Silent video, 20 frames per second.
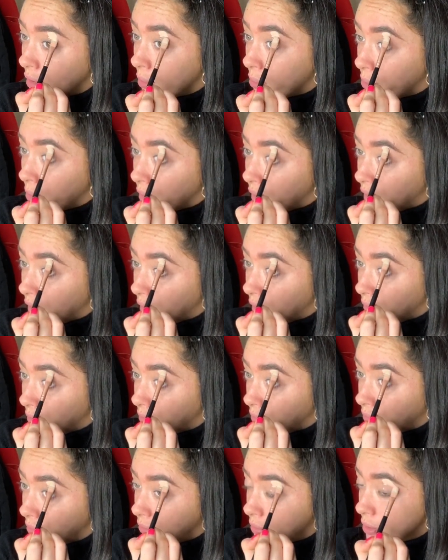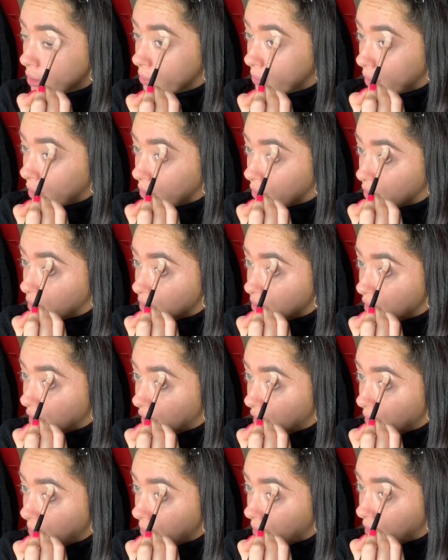But um, oh my god, does
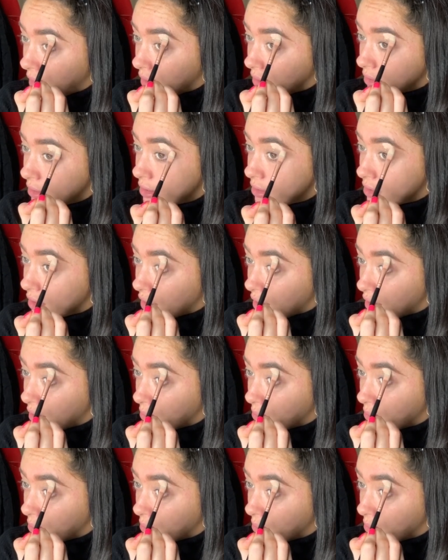anybody else's like